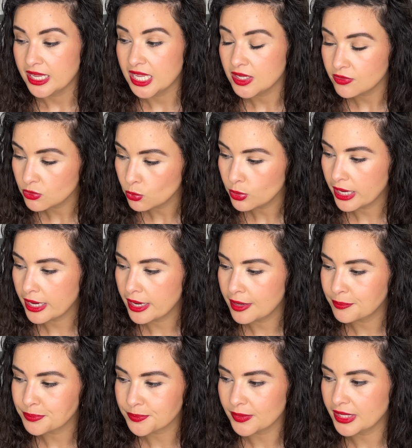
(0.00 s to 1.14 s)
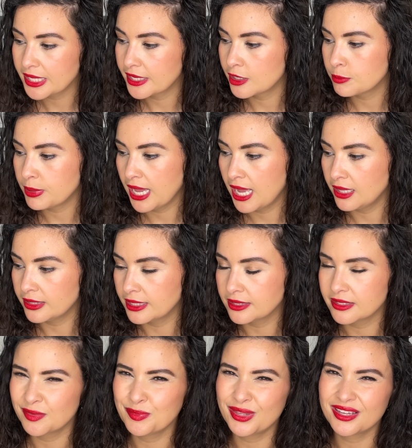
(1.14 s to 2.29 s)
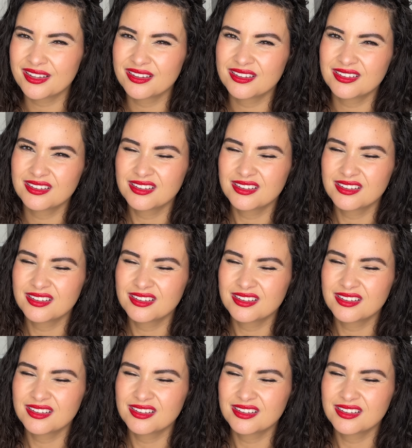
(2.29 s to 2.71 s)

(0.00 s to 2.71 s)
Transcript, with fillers: even when I get a palette that I'm like,